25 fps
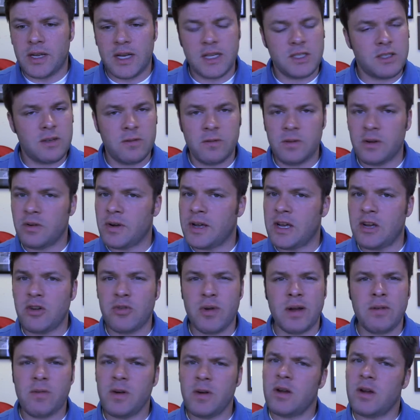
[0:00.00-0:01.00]
and it's a very
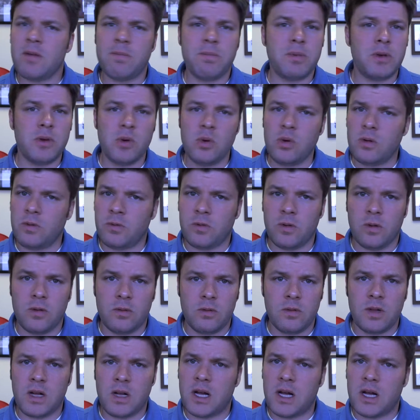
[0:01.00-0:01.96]
green, very beautiful